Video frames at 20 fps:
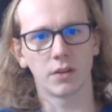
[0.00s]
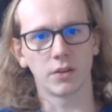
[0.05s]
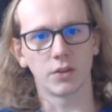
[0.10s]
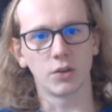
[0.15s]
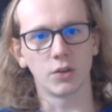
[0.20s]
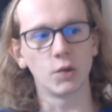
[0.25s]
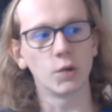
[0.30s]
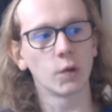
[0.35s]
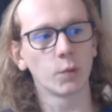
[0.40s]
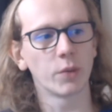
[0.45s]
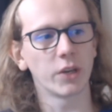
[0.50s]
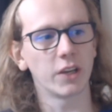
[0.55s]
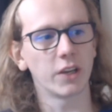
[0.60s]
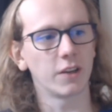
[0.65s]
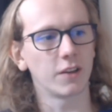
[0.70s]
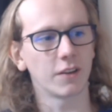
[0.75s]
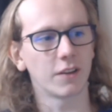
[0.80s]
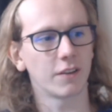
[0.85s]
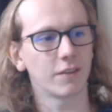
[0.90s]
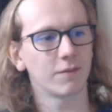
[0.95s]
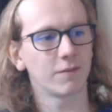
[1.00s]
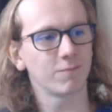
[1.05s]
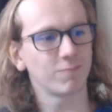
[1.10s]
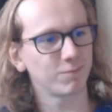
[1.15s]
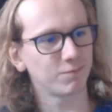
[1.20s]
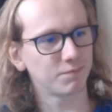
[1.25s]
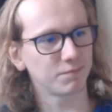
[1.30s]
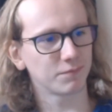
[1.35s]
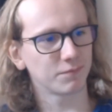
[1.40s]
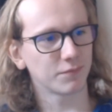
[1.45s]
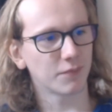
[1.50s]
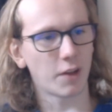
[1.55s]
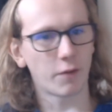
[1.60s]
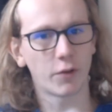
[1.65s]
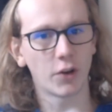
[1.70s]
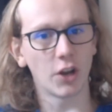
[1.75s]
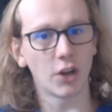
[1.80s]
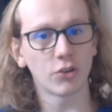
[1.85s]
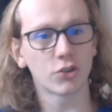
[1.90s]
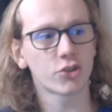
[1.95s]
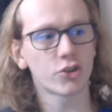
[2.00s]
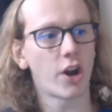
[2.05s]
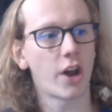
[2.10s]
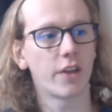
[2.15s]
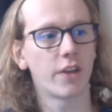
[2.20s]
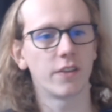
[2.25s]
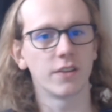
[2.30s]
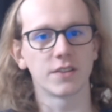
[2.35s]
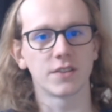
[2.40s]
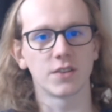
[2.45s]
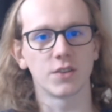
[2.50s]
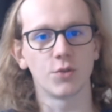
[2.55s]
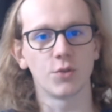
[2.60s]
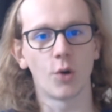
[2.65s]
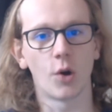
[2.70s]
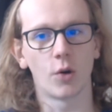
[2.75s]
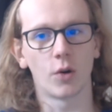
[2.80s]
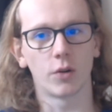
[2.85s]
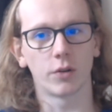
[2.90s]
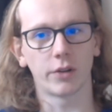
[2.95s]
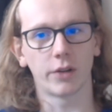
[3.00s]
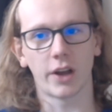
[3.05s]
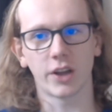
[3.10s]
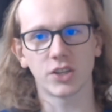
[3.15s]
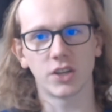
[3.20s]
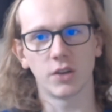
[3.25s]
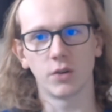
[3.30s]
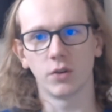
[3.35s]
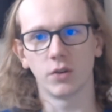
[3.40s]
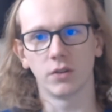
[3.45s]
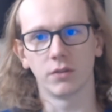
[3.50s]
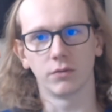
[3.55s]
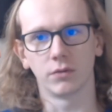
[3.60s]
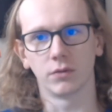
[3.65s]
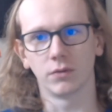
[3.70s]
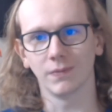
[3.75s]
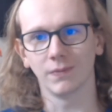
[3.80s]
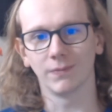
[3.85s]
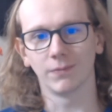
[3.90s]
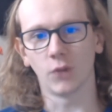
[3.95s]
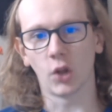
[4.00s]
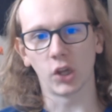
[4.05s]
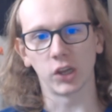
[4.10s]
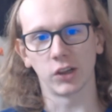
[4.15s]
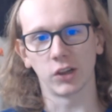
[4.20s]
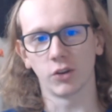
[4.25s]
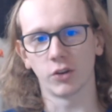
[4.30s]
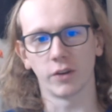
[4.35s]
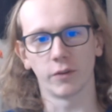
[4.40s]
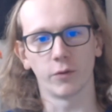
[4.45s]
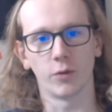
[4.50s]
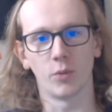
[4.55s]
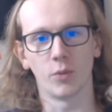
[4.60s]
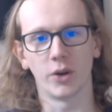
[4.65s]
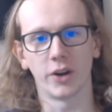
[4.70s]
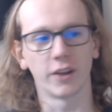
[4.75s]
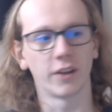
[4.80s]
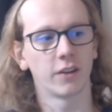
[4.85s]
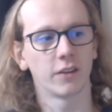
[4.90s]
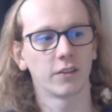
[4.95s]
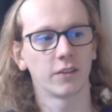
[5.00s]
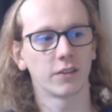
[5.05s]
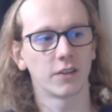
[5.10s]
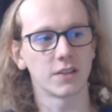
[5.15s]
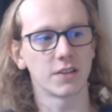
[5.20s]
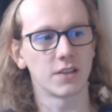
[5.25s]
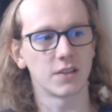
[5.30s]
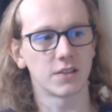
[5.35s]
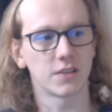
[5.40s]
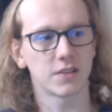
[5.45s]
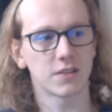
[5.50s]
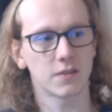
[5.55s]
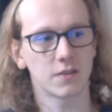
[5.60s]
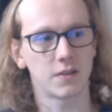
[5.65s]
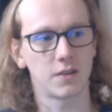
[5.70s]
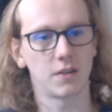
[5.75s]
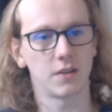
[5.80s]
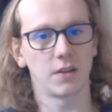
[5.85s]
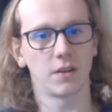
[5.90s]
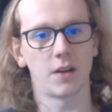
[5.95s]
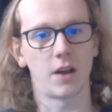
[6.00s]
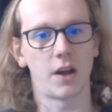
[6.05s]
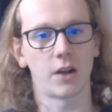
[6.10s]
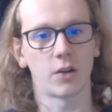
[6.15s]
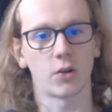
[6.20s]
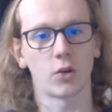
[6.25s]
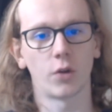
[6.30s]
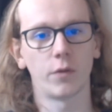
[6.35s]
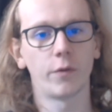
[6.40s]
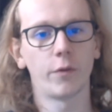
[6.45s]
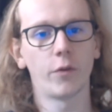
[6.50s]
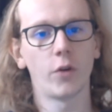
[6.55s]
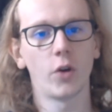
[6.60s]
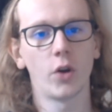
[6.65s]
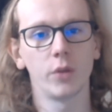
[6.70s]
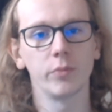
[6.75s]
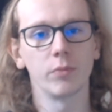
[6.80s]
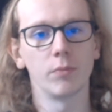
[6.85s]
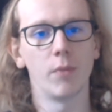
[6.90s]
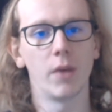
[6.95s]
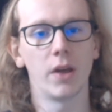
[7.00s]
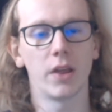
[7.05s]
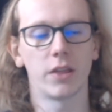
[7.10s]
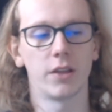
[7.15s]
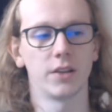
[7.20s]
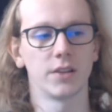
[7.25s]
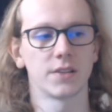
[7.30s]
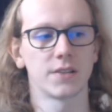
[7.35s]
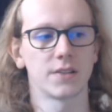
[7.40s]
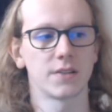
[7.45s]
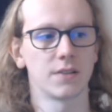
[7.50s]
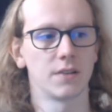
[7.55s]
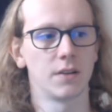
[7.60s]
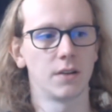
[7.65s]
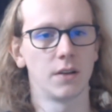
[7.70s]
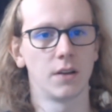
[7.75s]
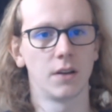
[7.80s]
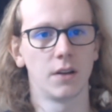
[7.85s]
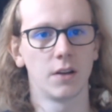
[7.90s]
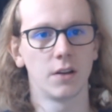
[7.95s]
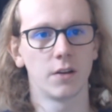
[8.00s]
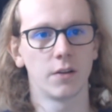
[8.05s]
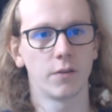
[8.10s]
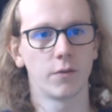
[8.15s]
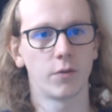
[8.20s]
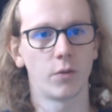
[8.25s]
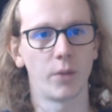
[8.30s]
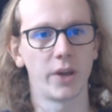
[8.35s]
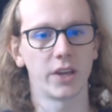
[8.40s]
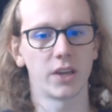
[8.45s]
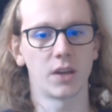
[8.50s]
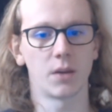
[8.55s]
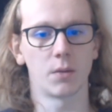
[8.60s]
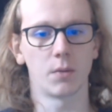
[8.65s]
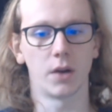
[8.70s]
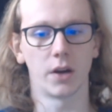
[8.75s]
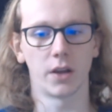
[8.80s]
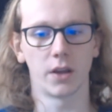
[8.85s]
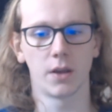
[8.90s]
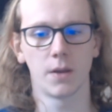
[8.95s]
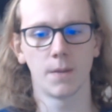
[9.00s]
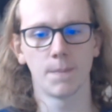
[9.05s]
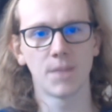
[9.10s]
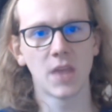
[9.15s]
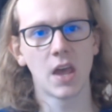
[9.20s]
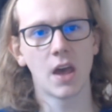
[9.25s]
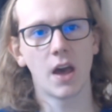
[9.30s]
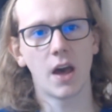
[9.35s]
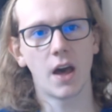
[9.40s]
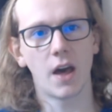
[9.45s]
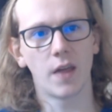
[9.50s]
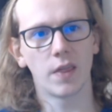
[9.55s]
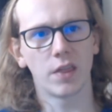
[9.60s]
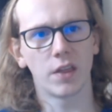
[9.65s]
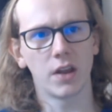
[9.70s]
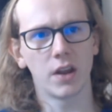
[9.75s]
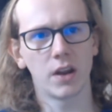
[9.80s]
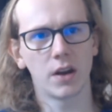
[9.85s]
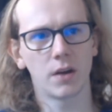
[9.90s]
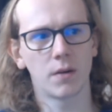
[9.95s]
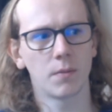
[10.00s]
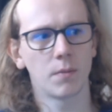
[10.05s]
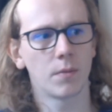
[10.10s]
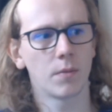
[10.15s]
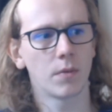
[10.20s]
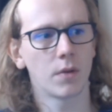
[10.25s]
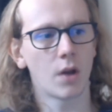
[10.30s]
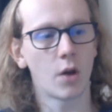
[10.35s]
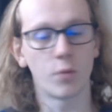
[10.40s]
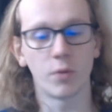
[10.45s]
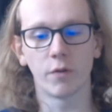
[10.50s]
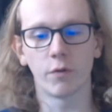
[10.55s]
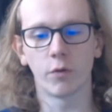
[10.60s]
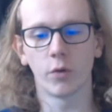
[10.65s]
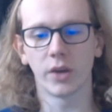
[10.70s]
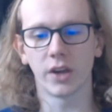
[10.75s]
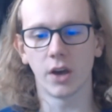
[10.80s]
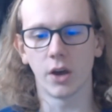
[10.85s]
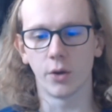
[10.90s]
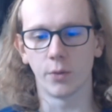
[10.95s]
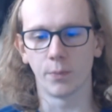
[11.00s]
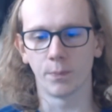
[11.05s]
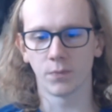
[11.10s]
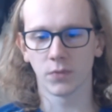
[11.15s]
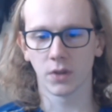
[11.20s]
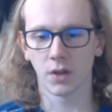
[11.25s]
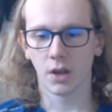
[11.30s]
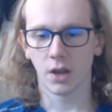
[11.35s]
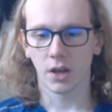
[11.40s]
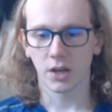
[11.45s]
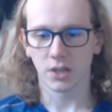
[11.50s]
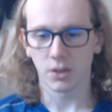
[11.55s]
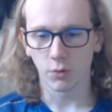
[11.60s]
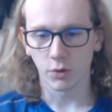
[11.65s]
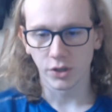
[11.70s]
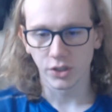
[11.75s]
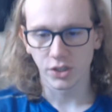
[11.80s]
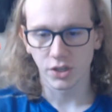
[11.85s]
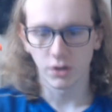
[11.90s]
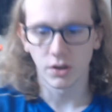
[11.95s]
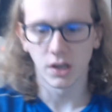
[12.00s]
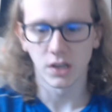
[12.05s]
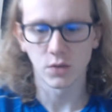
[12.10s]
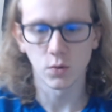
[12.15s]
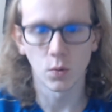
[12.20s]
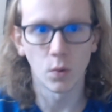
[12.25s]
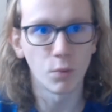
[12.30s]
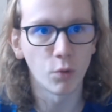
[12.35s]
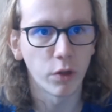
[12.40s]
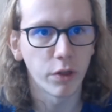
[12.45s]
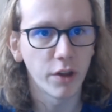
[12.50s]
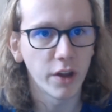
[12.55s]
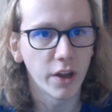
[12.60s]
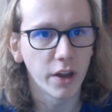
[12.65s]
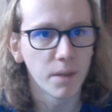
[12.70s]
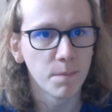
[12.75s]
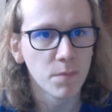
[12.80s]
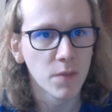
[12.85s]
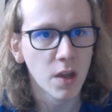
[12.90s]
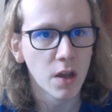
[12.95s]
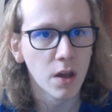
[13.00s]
You will be, if you don't try this, you're actually not looking for money. This is a confirmed method for making money. And then, oh, before we go, I actually want to show you guys one more thing.